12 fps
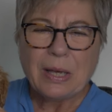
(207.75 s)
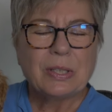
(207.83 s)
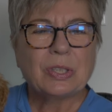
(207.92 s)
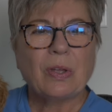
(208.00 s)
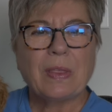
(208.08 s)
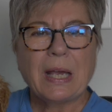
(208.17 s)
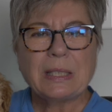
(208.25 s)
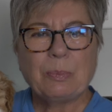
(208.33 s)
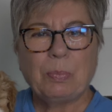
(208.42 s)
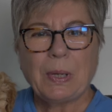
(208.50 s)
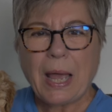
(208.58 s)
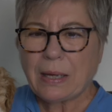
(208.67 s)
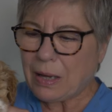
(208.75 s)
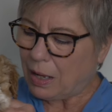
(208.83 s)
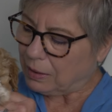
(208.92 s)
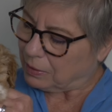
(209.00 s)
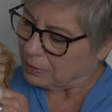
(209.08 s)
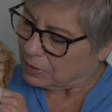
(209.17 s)
So that's Black
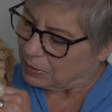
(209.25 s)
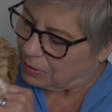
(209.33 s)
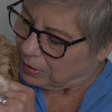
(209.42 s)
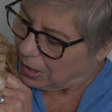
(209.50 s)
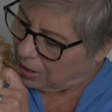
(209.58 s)
Collar Girl,